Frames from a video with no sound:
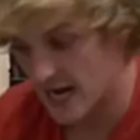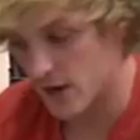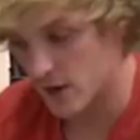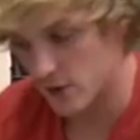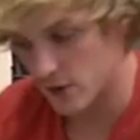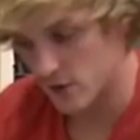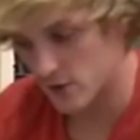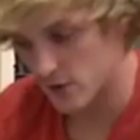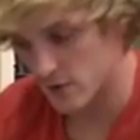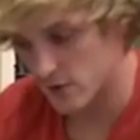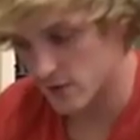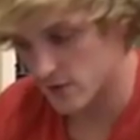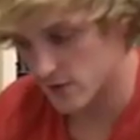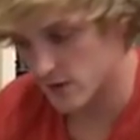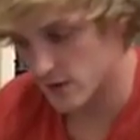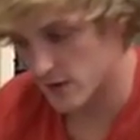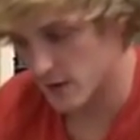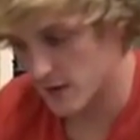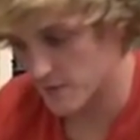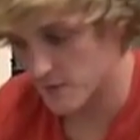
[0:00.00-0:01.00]
got
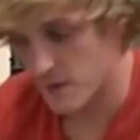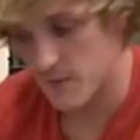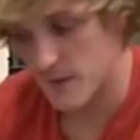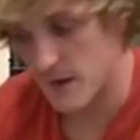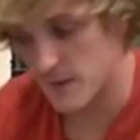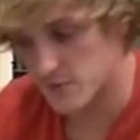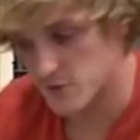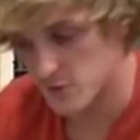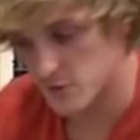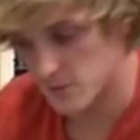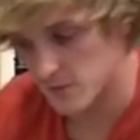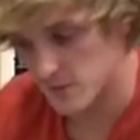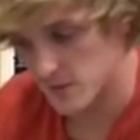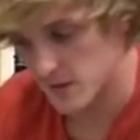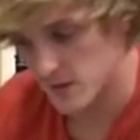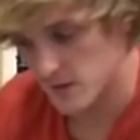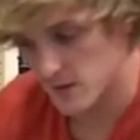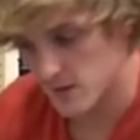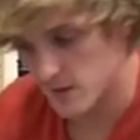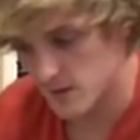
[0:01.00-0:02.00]
hurt and my mom told
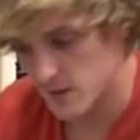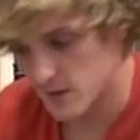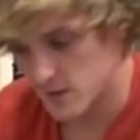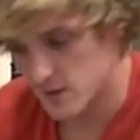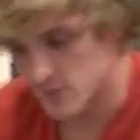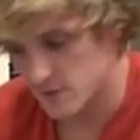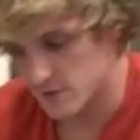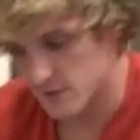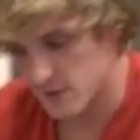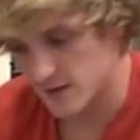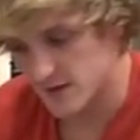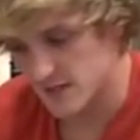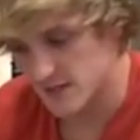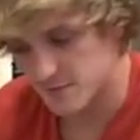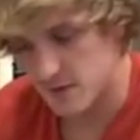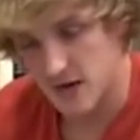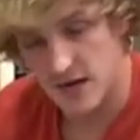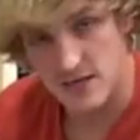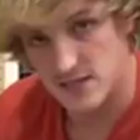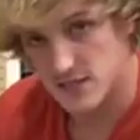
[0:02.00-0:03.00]
me to write
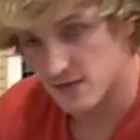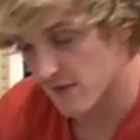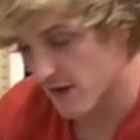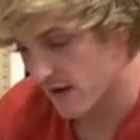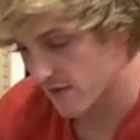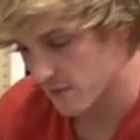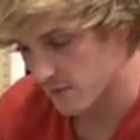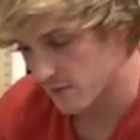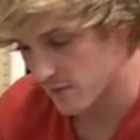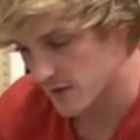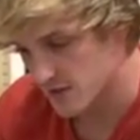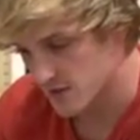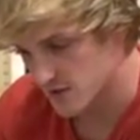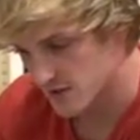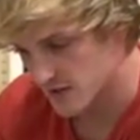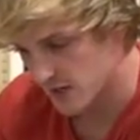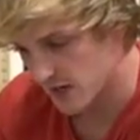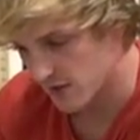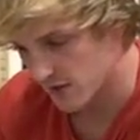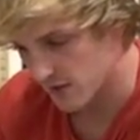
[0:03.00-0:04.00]
these positive
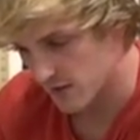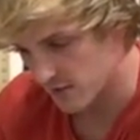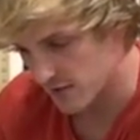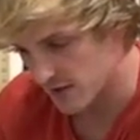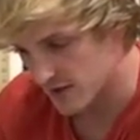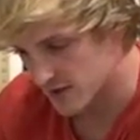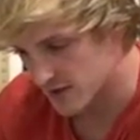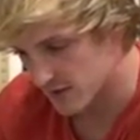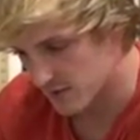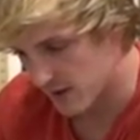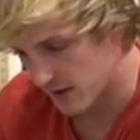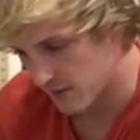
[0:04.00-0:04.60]
affirmations down on a piece of